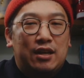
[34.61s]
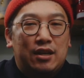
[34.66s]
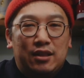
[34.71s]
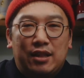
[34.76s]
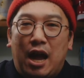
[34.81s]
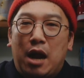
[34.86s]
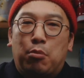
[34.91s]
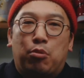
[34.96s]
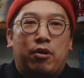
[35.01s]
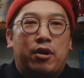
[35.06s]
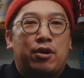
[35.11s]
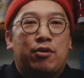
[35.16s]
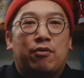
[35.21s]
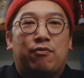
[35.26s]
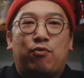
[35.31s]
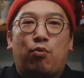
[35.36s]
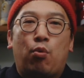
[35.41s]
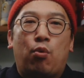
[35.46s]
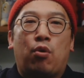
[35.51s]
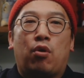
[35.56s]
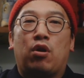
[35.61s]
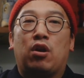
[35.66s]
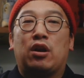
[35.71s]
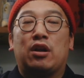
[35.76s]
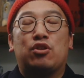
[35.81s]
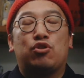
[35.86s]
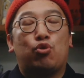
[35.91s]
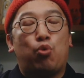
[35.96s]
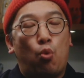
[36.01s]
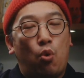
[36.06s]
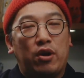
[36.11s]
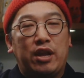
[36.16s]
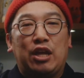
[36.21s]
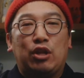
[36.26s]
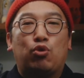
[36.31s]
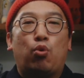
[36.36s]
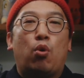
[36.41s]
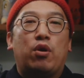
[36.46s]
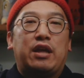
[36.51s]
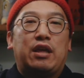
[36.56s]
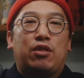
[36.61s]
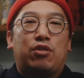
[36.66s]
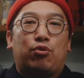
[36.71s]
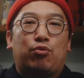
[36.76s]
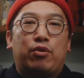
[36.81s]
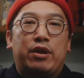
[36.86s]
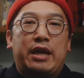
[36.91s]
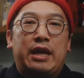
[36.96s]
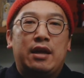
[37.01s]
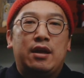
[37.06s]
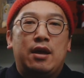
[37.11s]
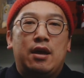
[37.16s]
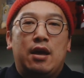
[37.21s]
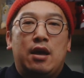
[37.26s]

collaborator for 2023